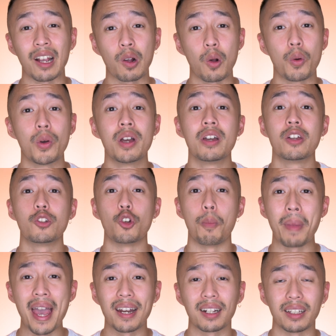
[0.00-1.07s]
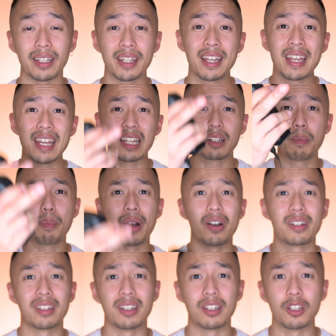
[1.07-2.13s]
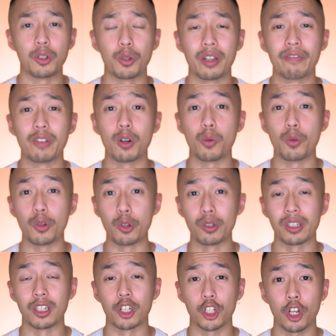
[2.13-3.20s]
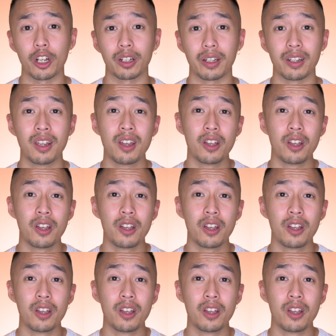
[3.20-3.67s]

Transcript: echo dramatically in comparison to if you use the shotgun.